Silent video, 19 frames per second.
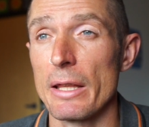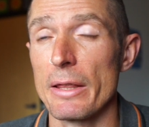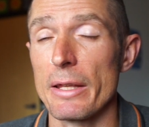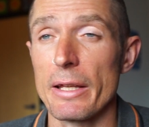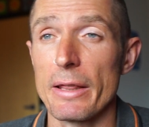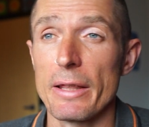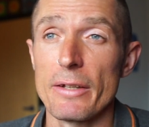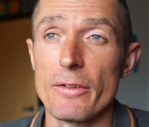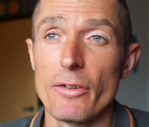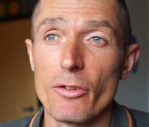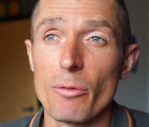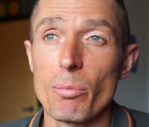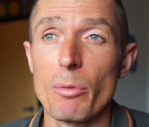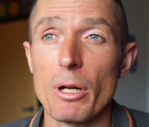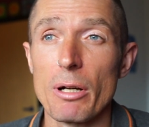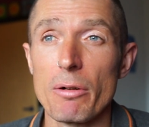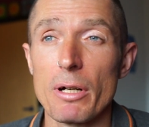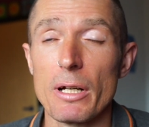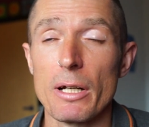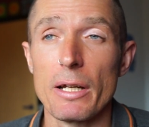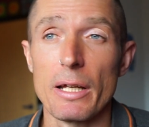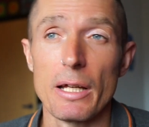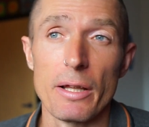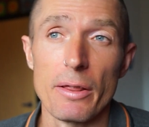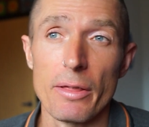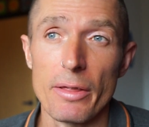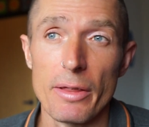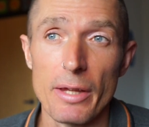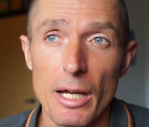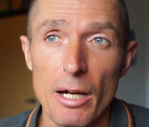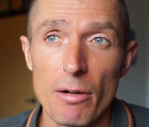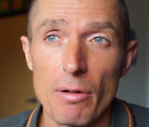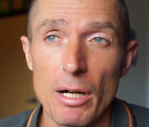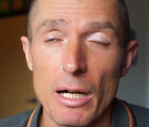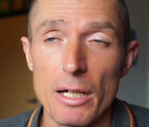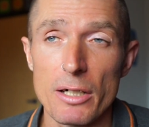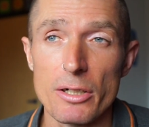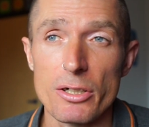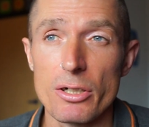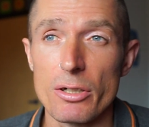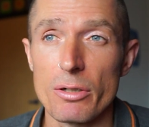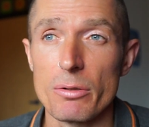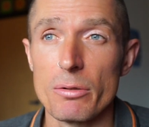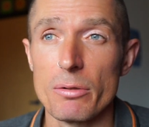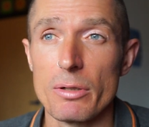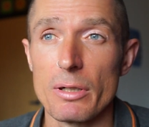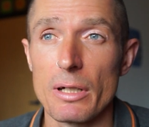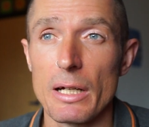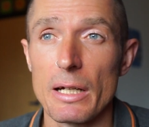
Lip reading: then this is mirrored in their attitude.